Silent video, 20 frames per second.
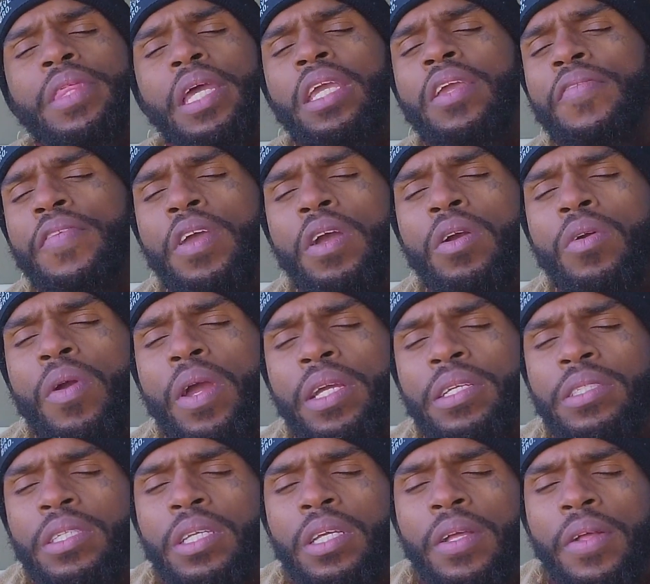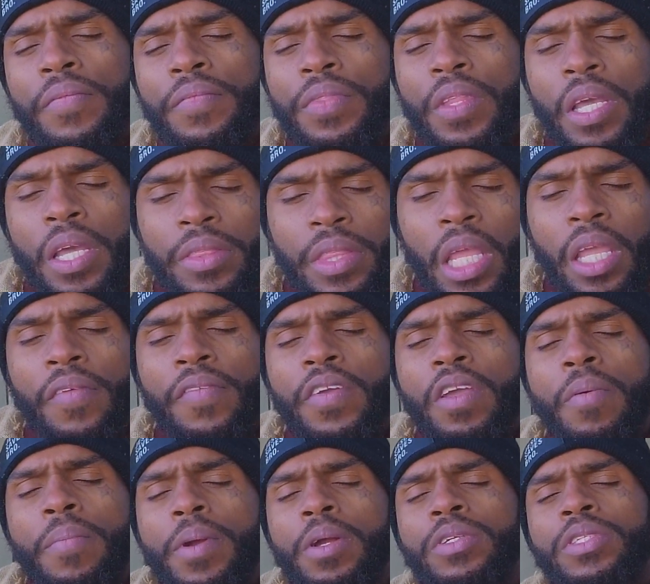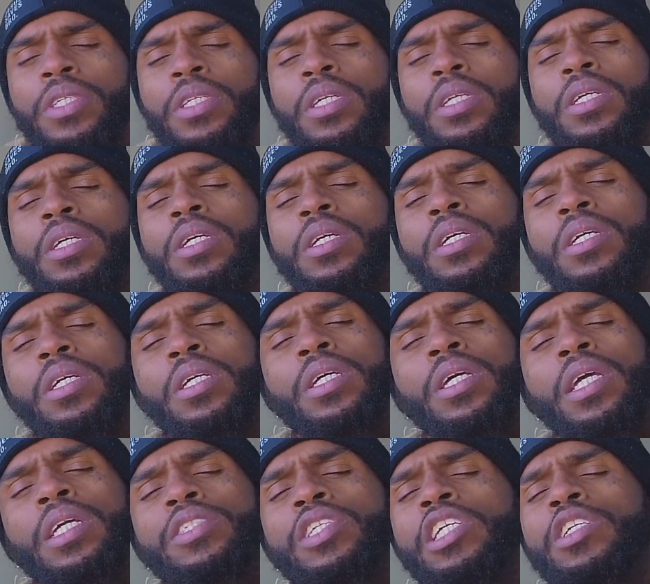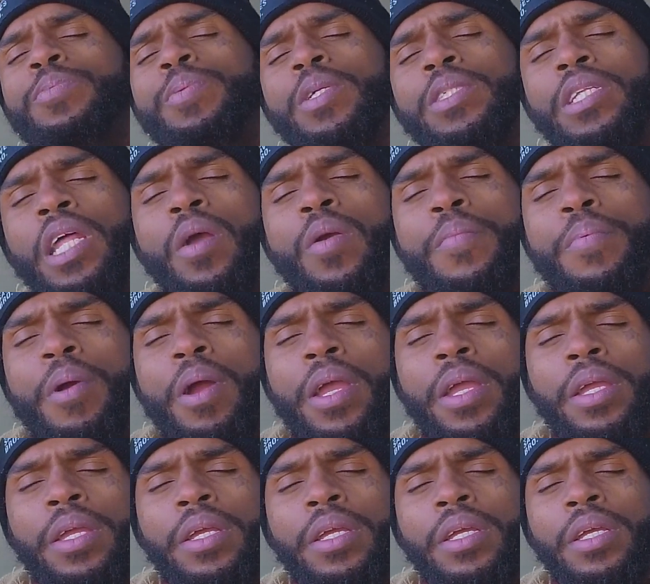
Thank you for your grace. Thank you for your mercy. In Jesus' name we pray.